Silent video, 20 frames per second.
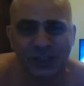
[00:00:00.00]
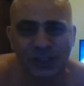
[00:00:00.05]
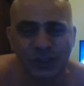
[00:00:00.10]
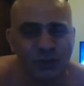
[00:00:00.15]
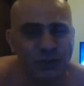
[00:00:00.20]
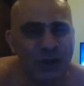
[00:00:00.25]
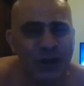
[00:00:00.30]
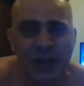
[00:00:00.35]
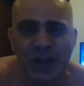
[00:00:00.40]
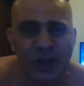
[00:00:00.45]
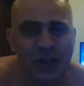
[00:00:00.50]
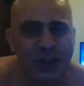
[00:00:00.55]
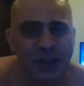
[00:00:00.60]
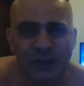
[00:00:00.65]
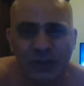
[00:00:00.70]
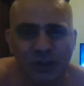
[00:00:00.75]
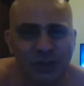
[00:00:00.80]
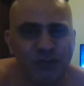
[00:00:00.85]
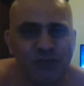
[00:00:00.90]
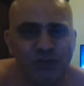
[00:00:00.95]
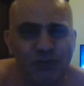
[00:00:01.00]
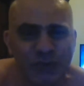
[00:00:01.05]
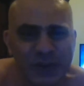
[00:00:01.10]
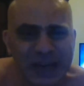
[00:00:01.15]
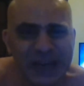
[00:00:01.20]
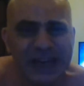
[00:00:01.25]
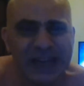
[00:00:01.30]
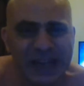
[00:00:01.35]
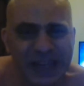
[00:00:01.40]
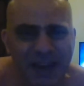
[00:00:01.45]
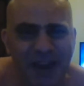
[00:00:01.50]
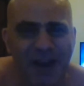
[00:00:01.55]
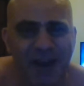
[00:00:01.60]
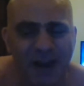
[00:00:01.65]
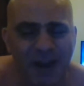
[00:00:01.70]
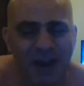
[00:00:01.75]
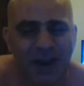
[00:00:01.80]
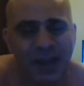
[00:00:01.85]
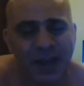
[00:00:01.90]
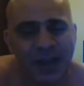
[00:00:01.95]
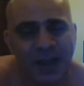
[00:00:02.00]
You really are.